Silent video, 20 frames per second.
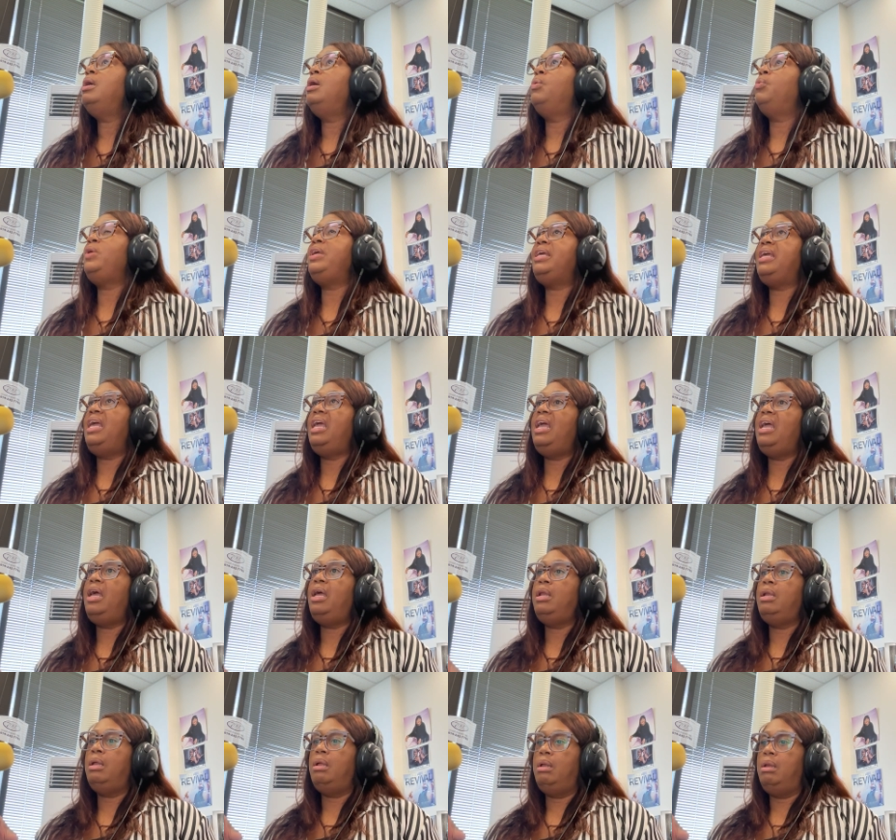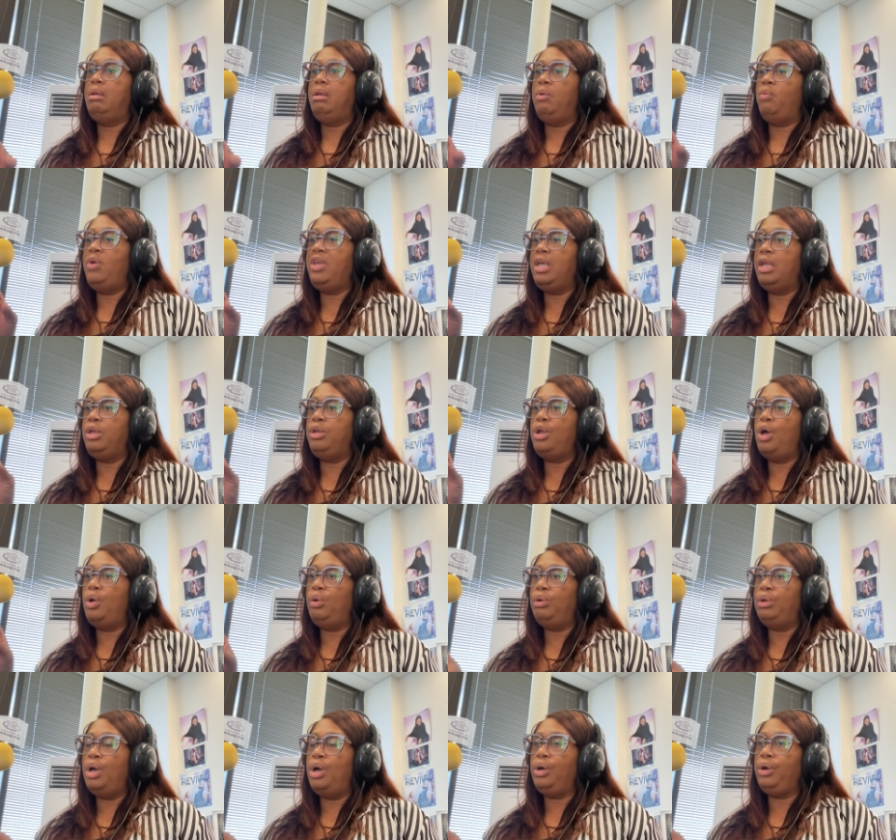We can't. We can no
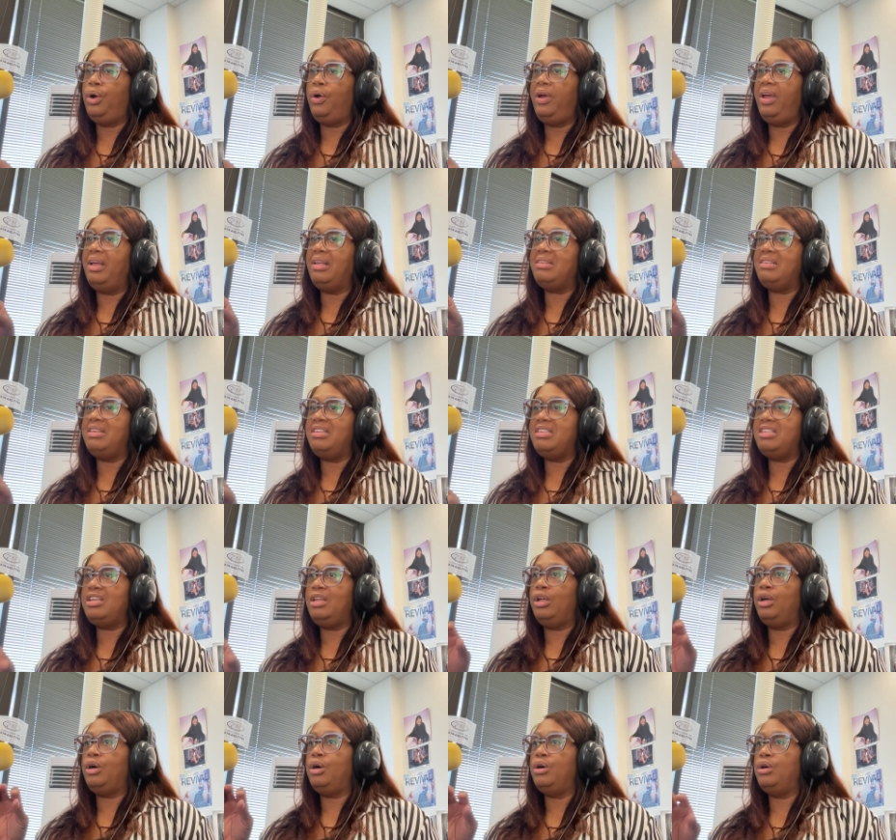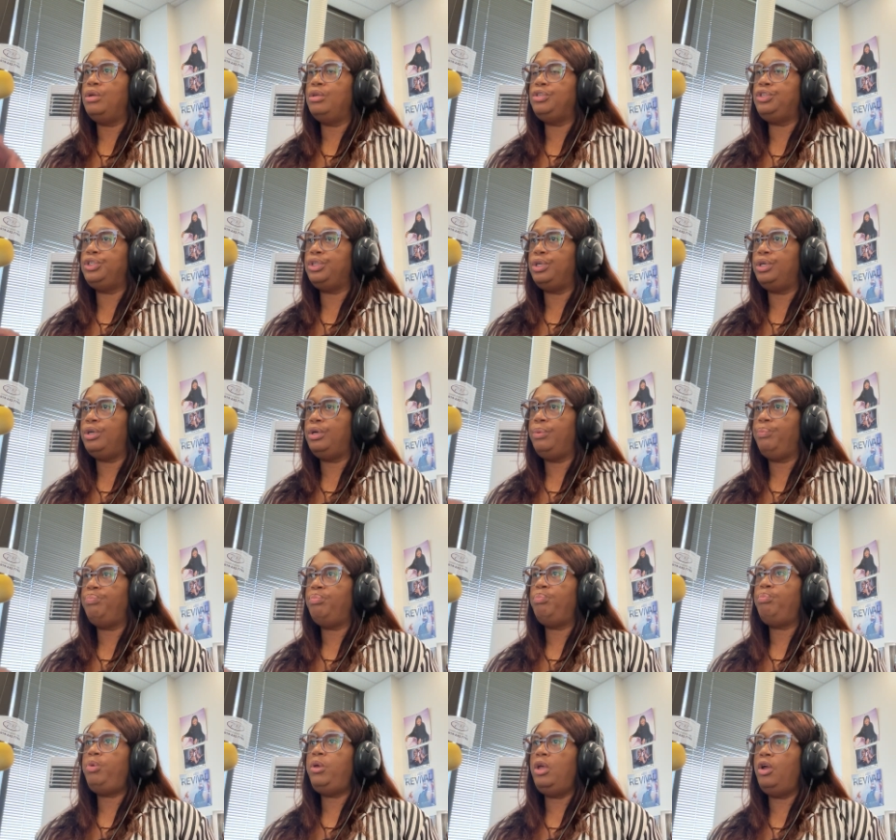longer exist in a culture
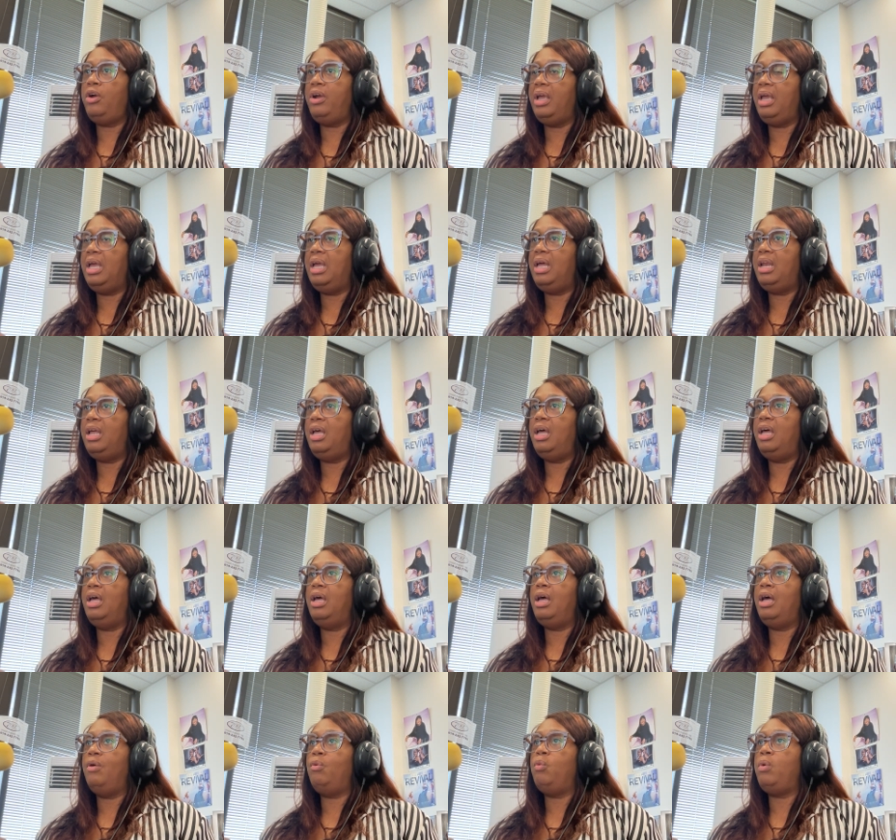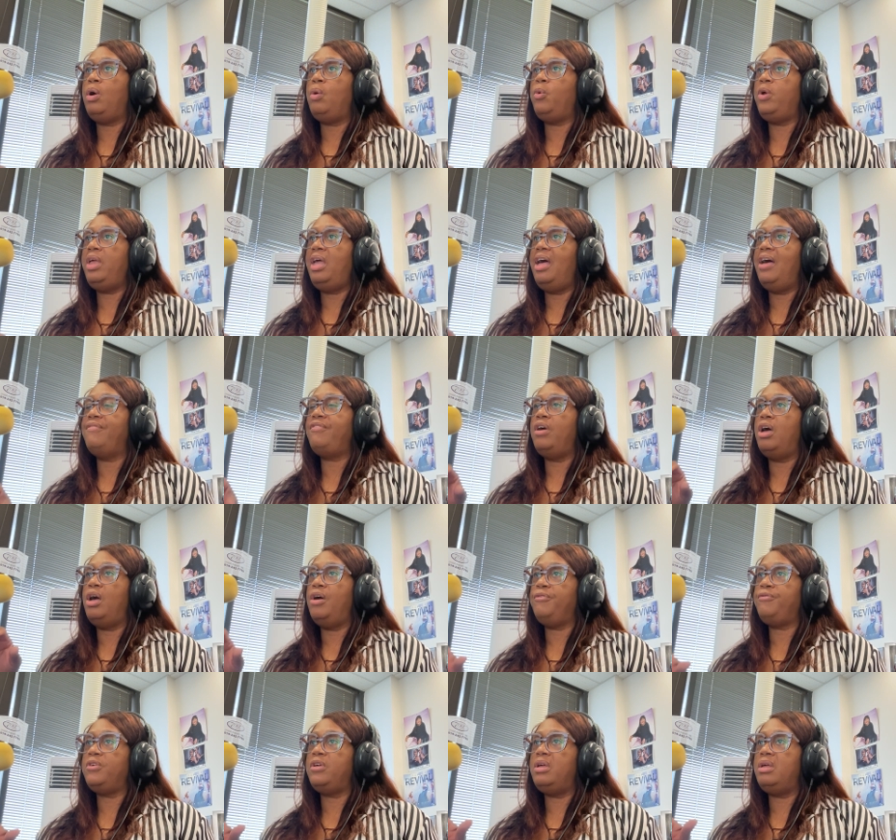period uh, where we have
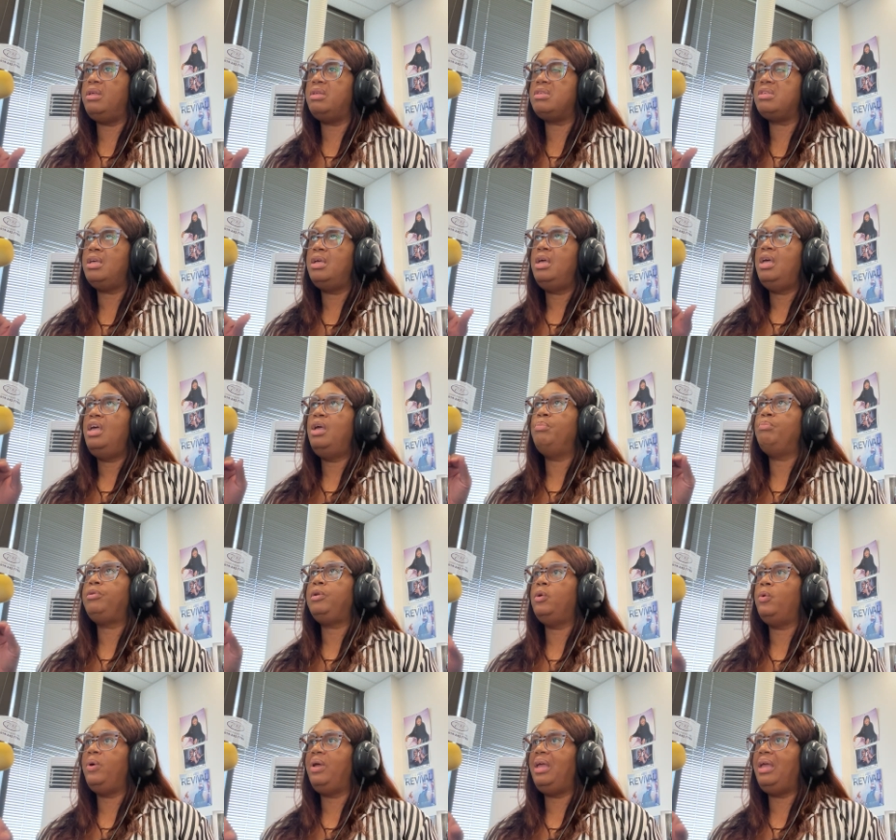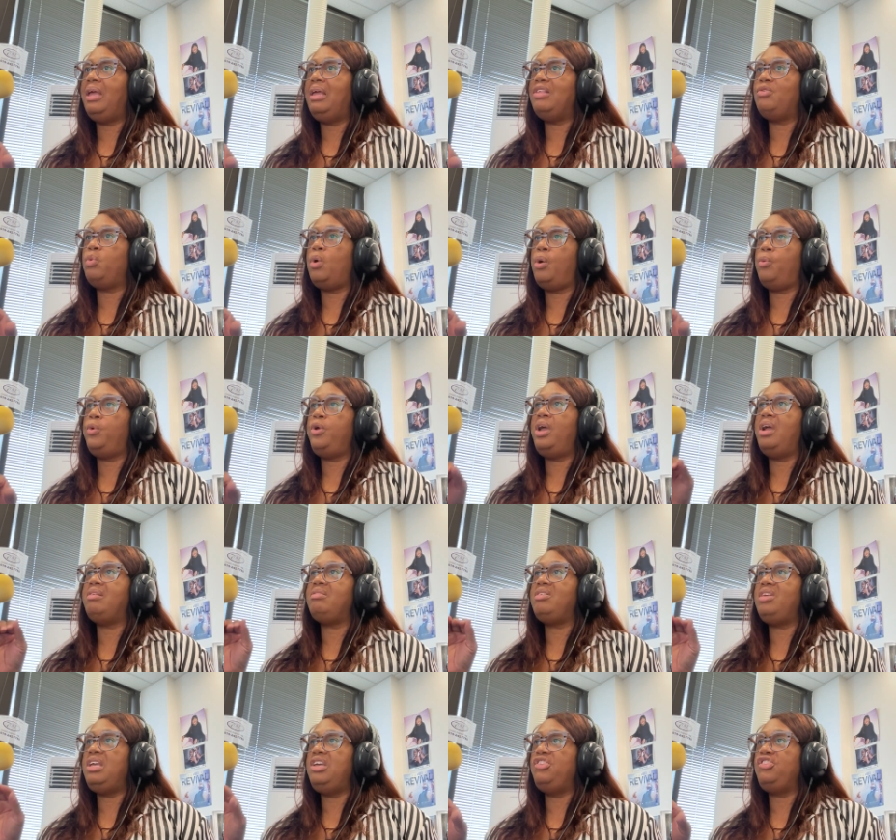office employees where we are
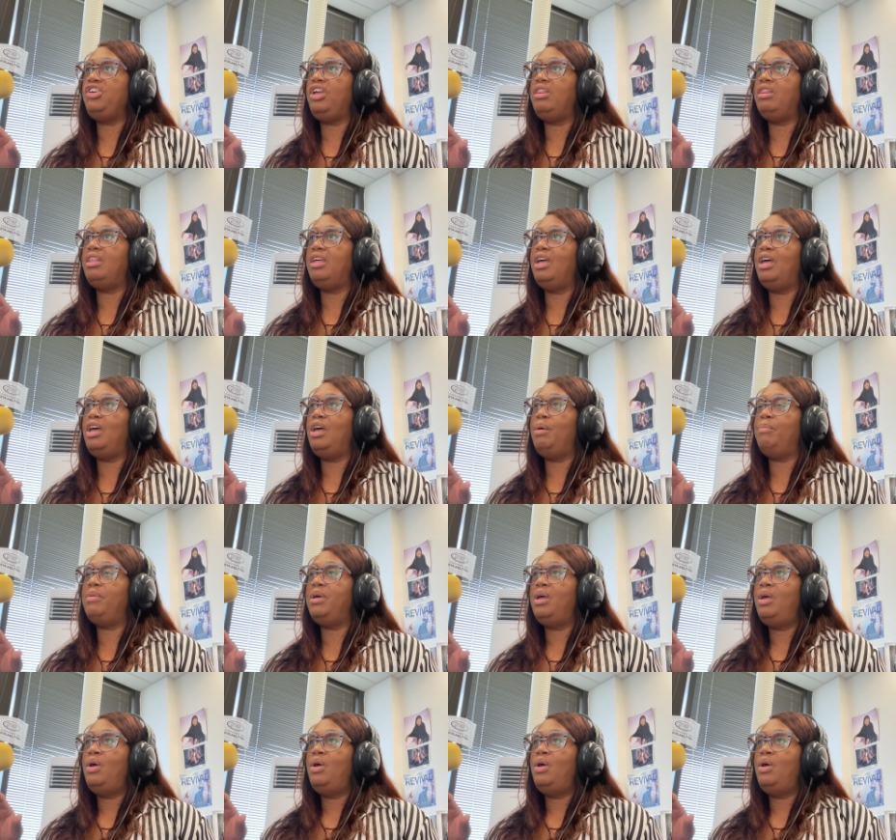teaching them